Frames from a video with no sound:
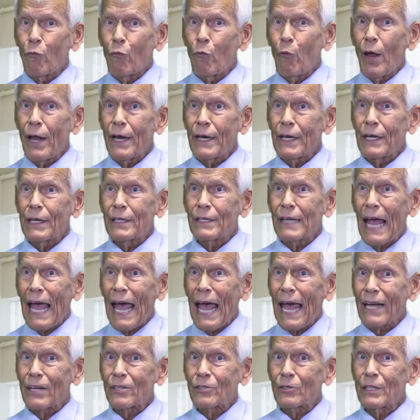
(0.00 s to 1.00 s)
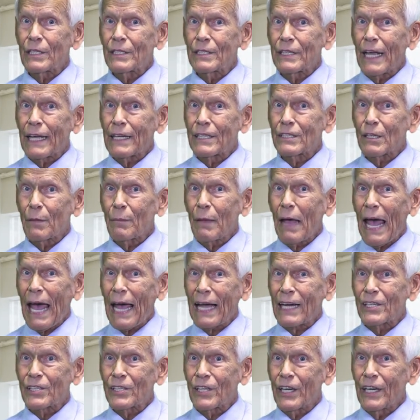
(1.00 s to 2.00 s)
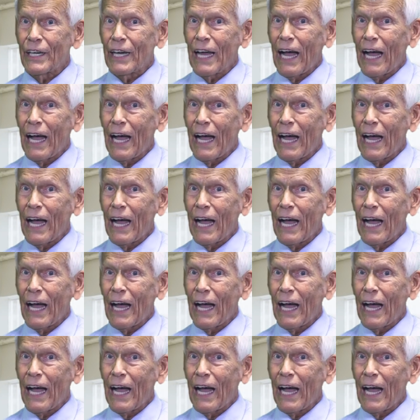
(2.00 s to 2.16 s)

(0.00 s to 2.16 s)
ready to actually take some action